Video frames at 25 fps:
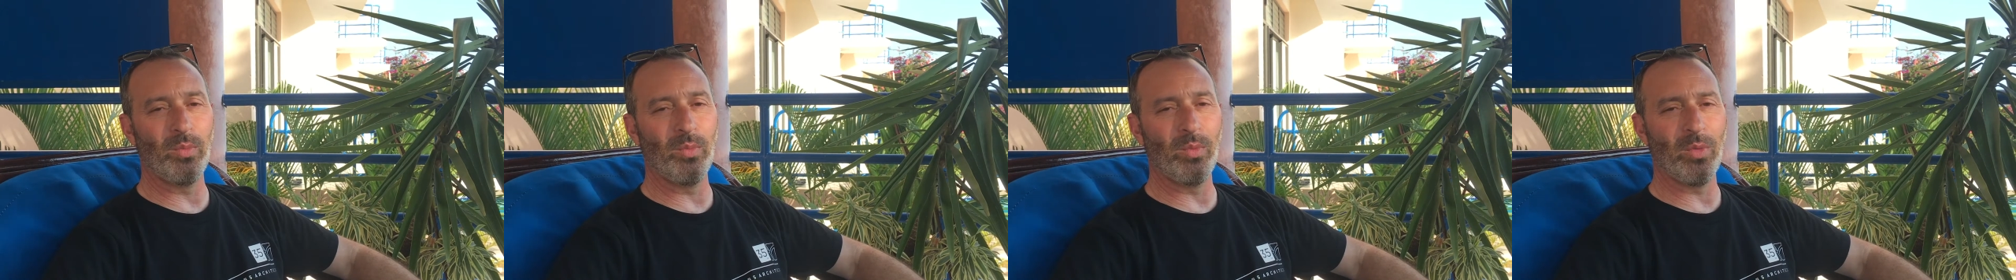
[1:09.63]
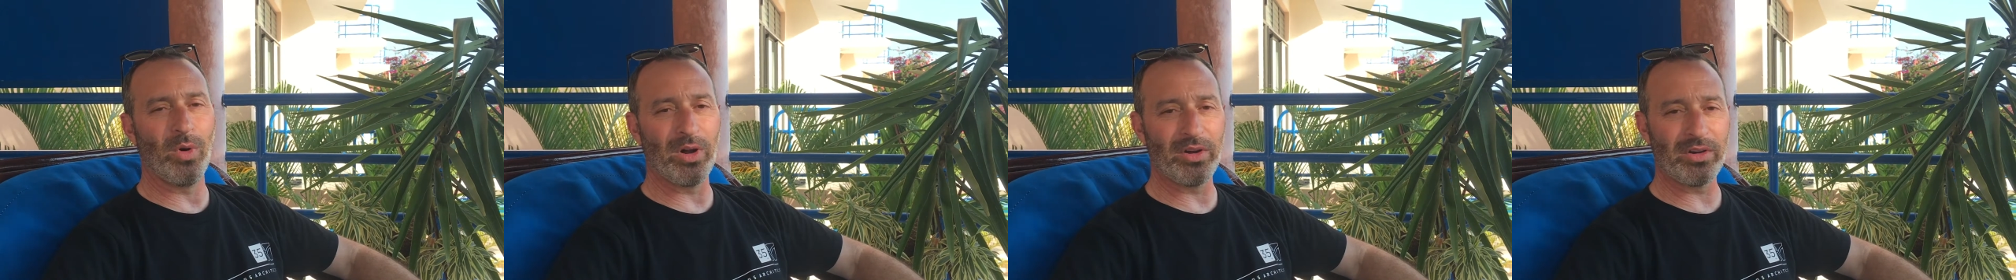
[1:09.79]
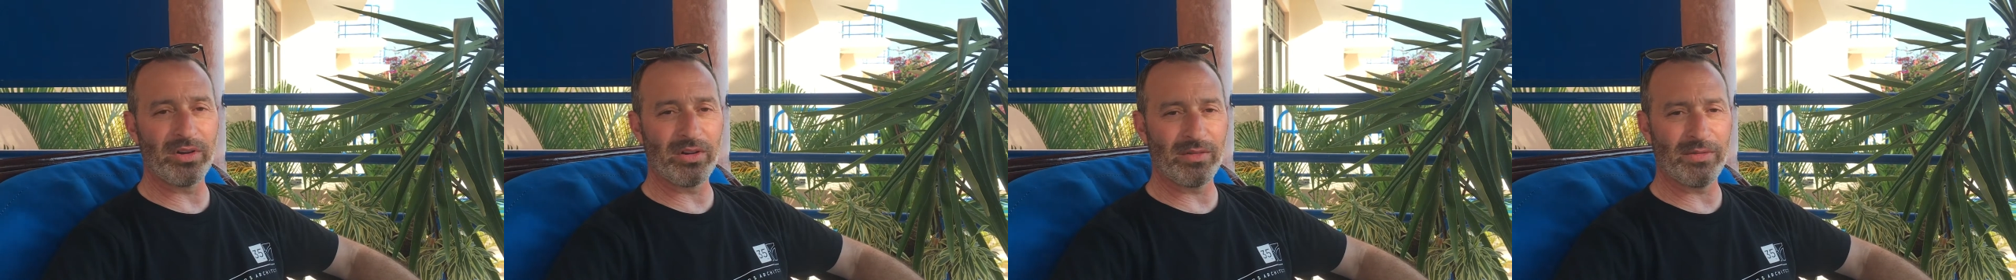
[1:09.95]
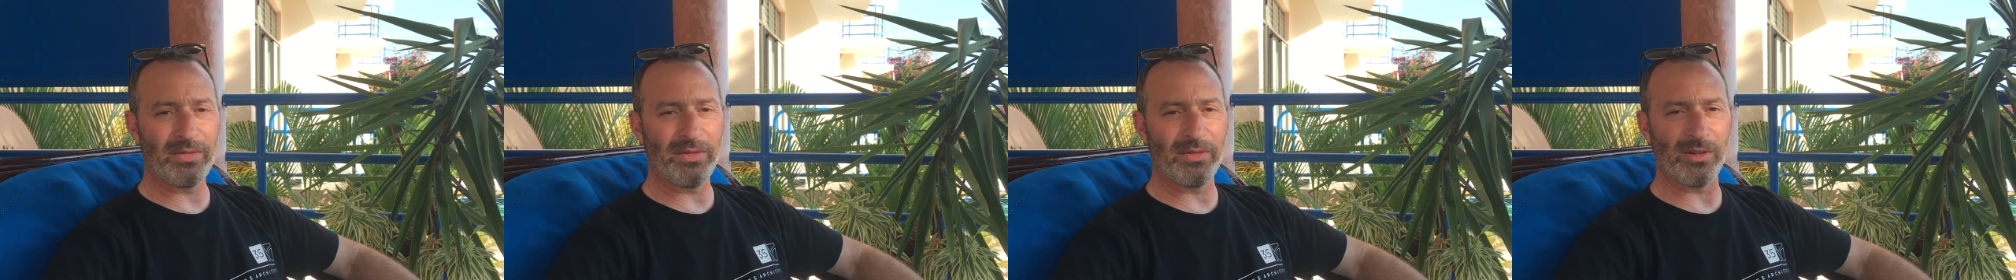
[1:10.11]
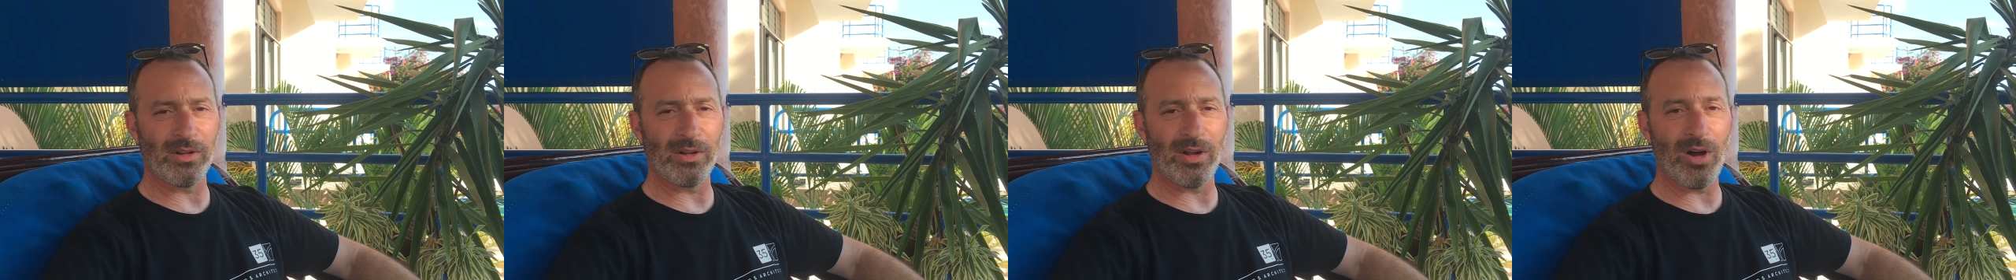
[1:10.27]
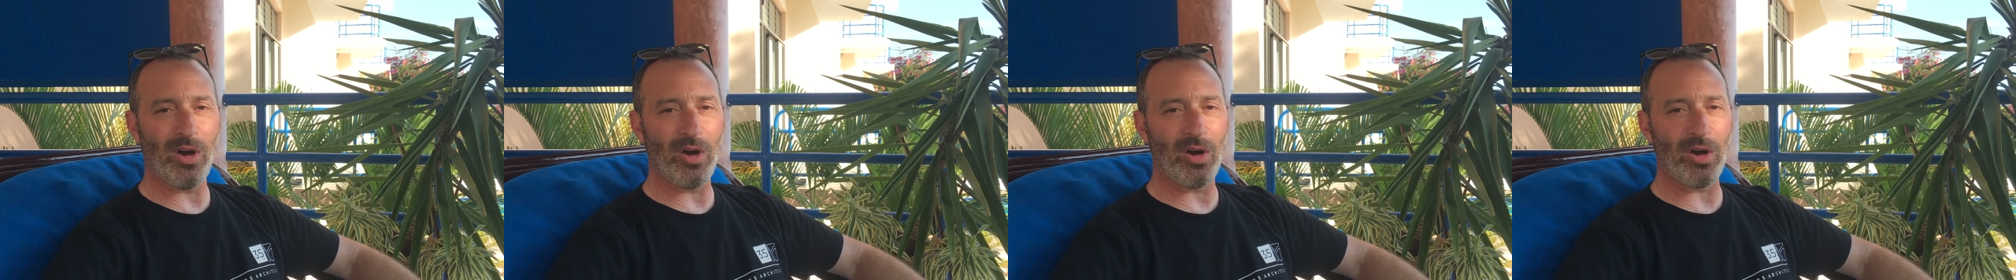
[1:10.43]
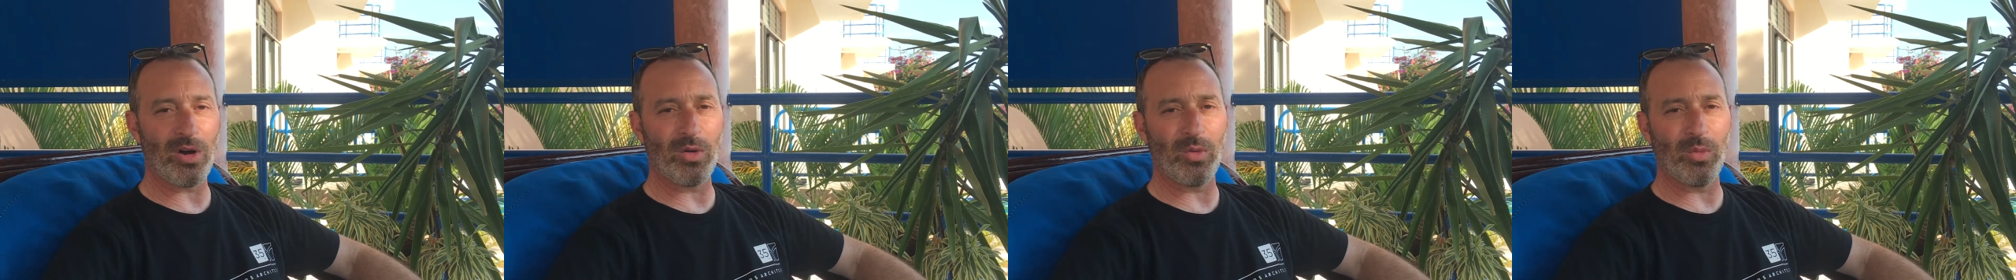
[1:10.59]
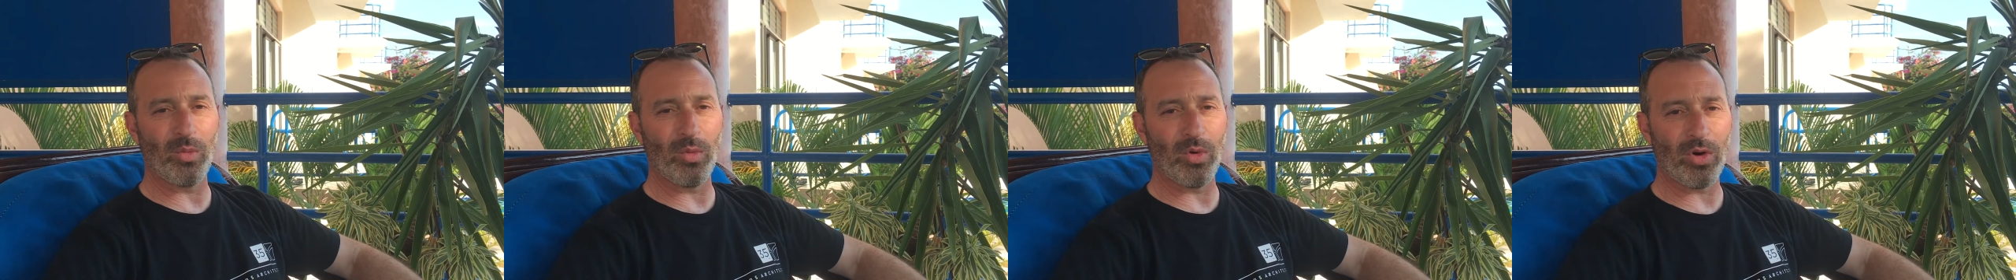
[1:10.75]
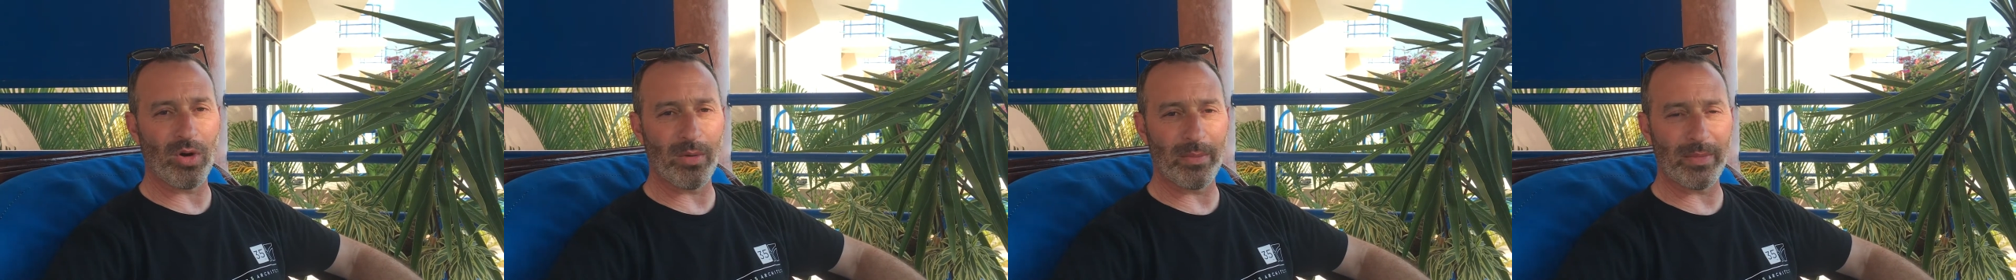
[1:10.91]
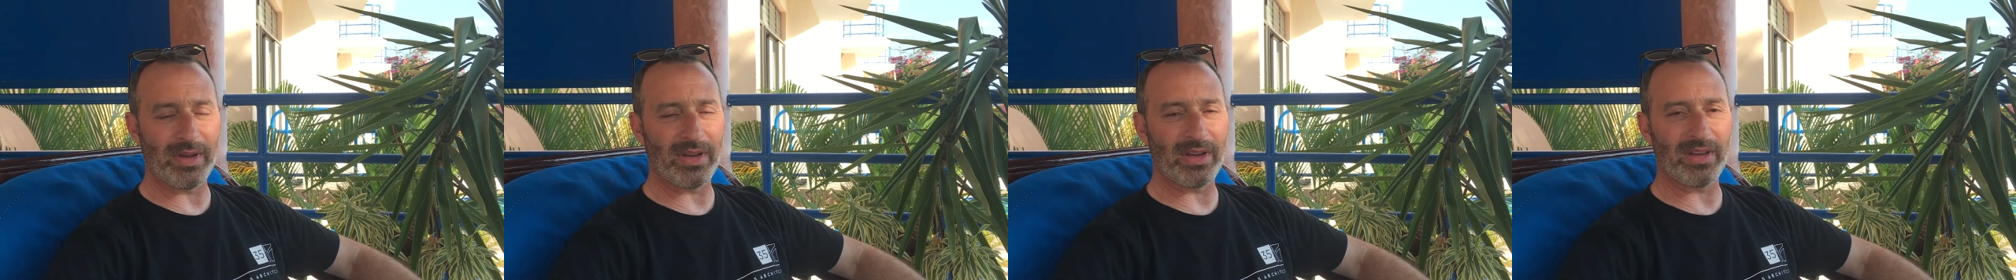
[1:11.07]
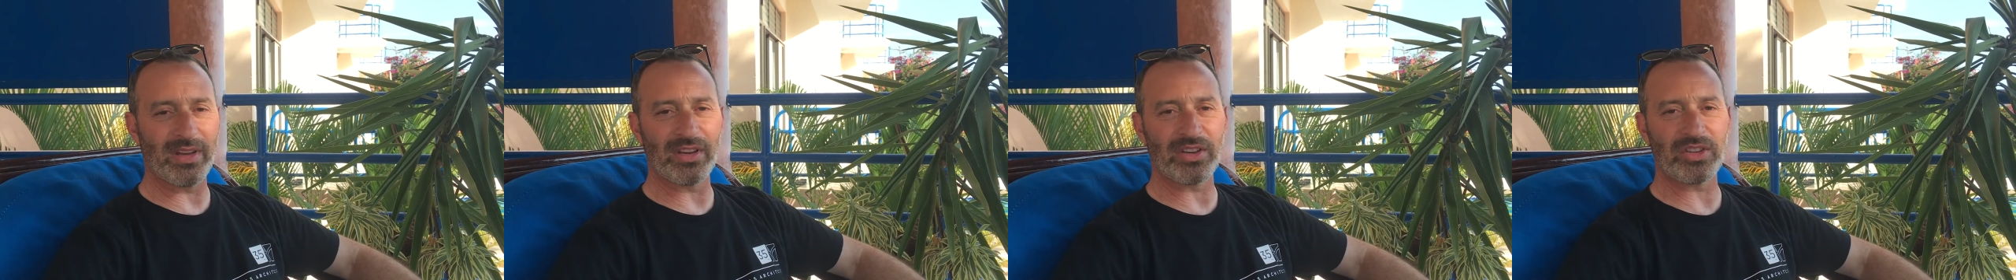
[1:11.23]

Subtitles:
wonderful, heartwarming